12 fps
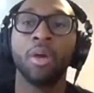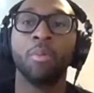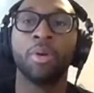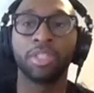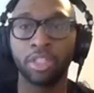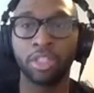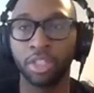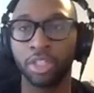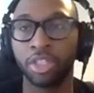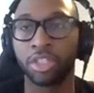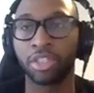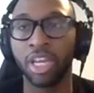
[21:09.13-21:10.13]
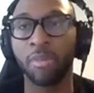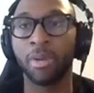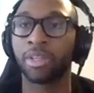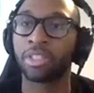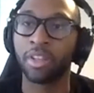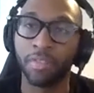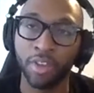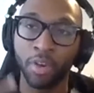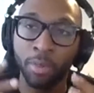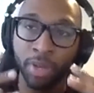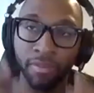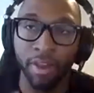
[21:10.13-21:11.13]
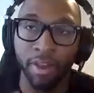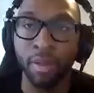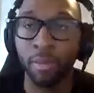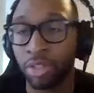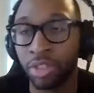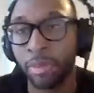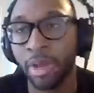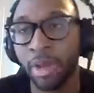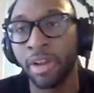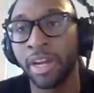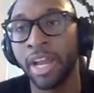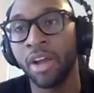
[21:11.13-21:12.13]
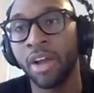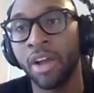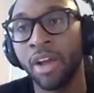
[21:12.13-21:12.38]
But essentially just think about the stuff that you're being very emotional about right now and